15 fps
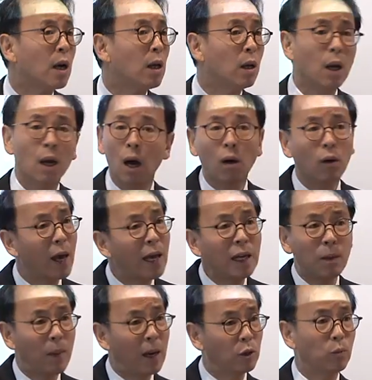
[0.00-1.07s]
on
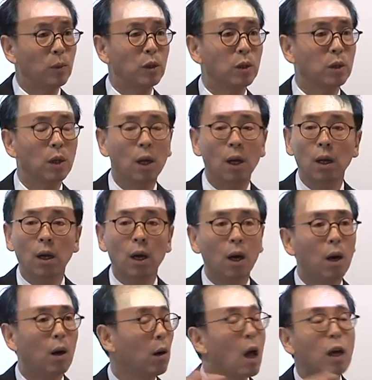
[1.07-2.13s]
any measurement,
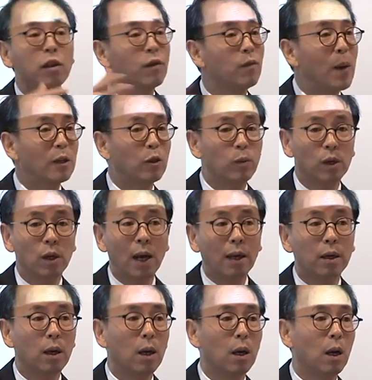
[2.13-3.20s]
lots of measurement,
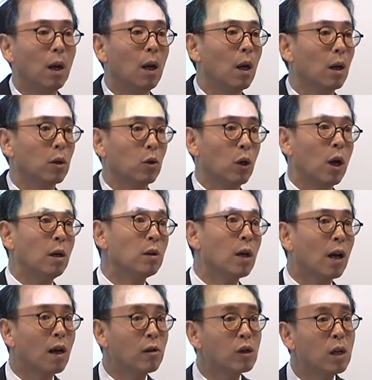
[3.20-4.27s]
like current
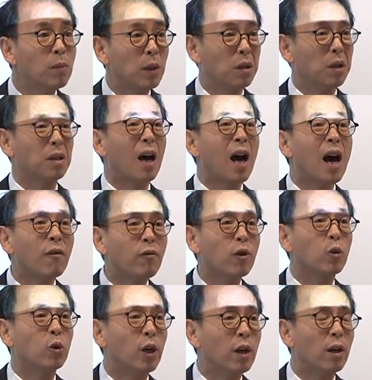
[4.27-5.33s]
account surplus is half a
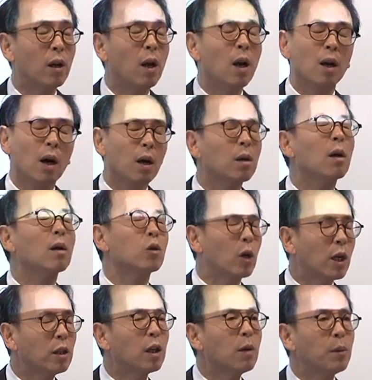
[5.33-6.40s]
trillion,
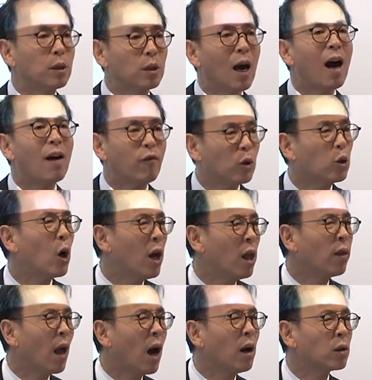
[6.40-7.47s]
trade surplus is $500 billion.